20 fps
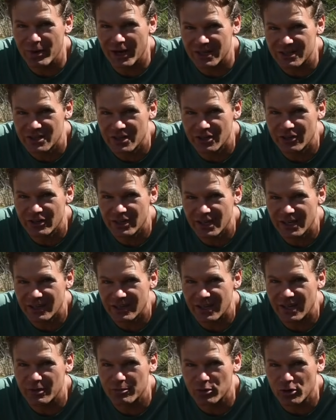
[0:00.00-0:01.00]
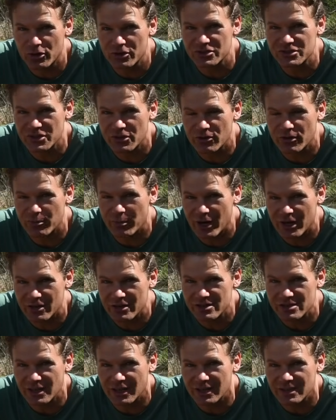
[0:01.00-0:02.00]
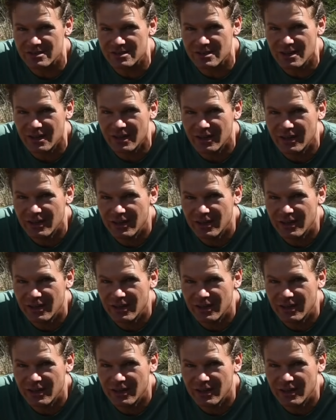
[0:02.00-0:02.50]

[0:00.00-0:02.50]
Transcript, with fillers: bacteria and protozoan parasites,